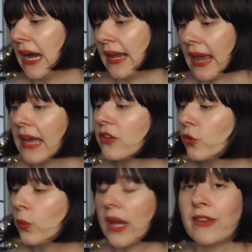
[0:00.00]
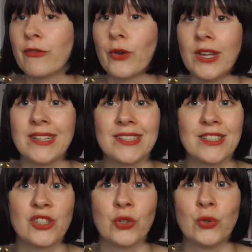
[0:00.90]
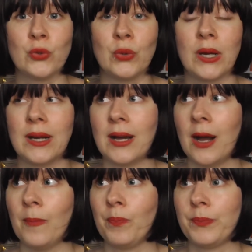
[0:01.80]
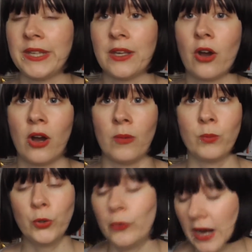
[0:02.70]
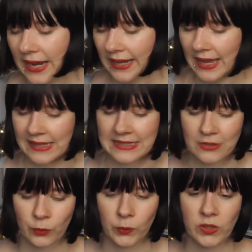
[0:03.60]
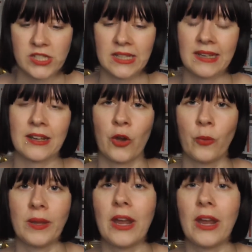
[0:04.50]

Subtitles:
I had to wait for it to be on Blu-ray, and so we watched it at home.